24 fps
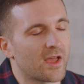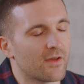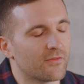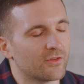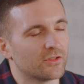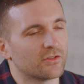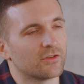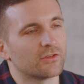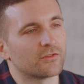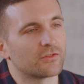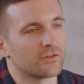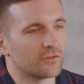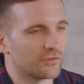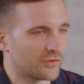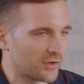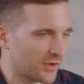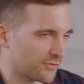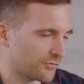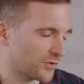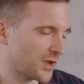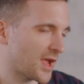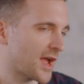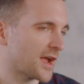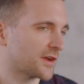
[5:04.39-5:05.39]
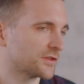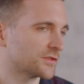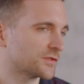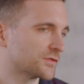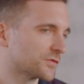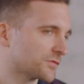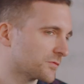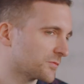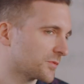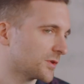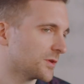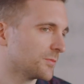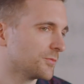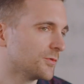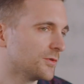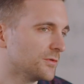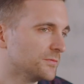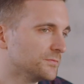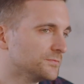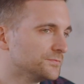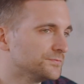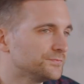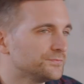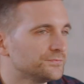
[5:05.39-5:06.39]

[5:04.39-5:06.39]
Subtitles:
having those? Did you get reactions from people?